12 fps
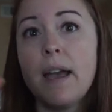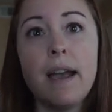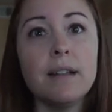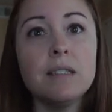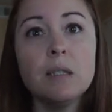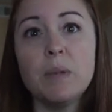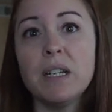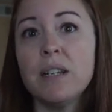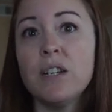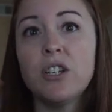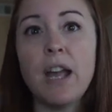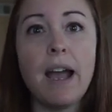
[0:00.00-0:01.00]
Add
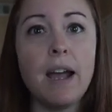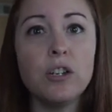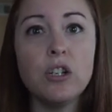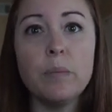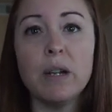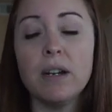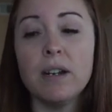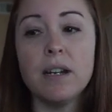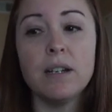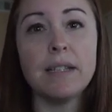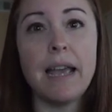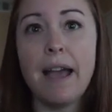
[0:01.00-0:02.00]
spinach, add your
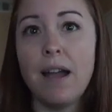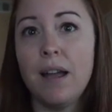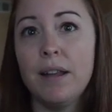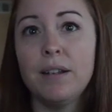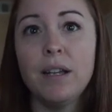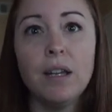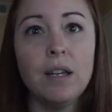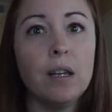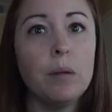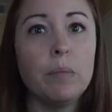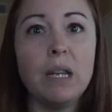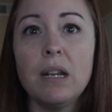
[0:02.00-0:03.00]
berries, add
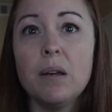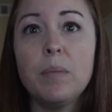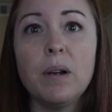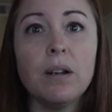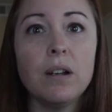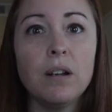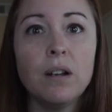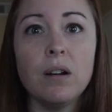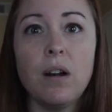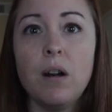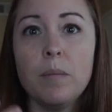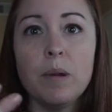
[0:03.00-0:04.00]
peanut butter,
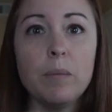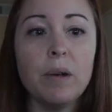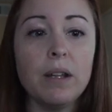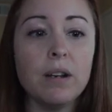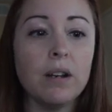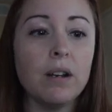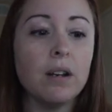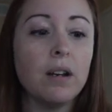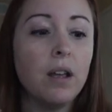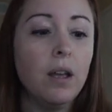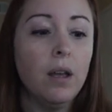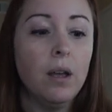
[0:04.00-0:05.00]
almond butter,